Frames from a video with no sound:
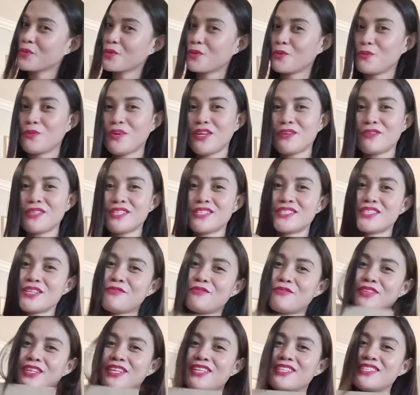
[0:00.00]
So I was
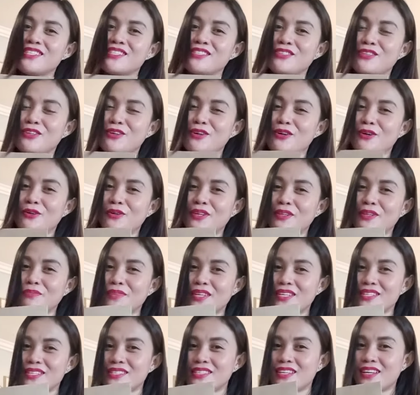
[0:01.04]
kind of worried about it, but
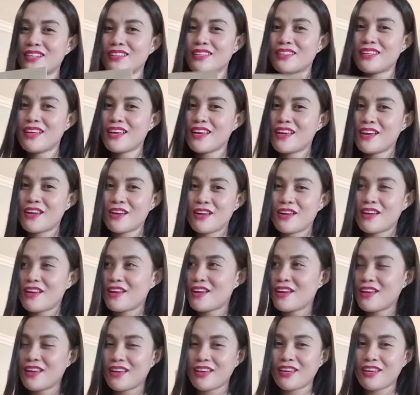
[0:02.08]
so that's why
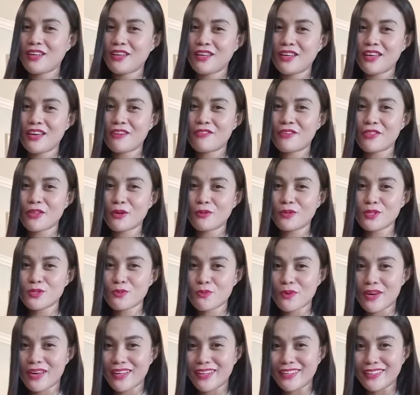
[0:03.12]
I'm so happy
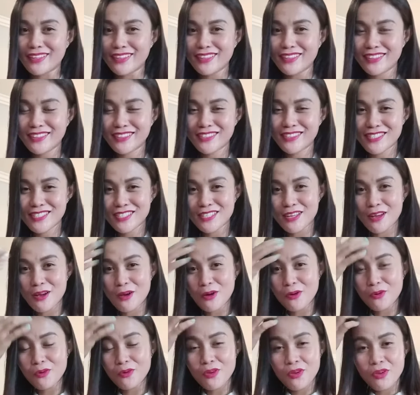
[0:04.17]
today that
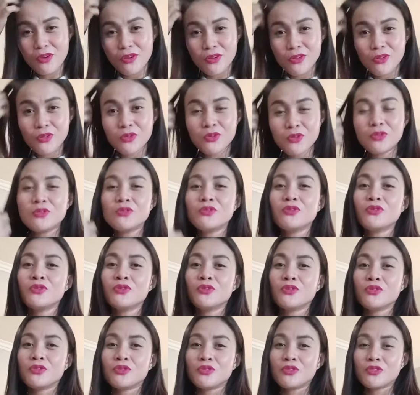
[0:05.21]
we received
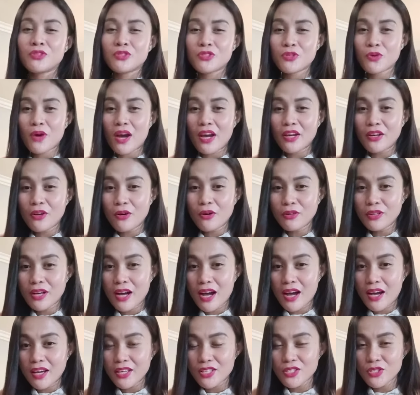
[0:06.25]
this. It means
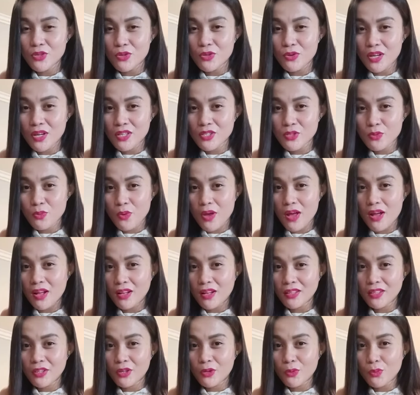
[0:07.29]
that
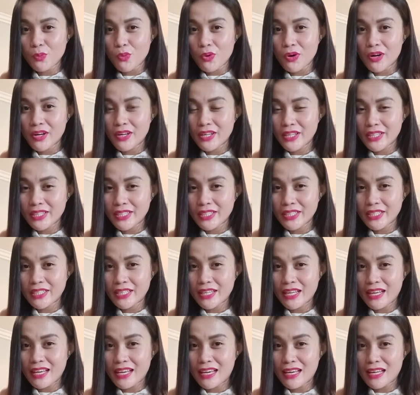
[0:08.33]
everything was
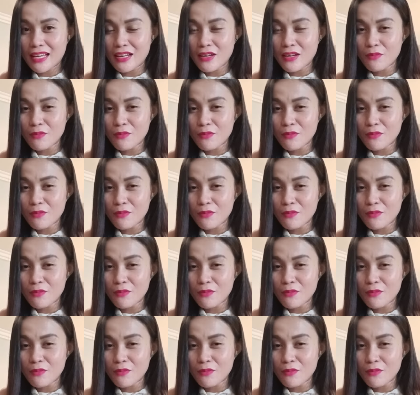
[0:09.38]
well.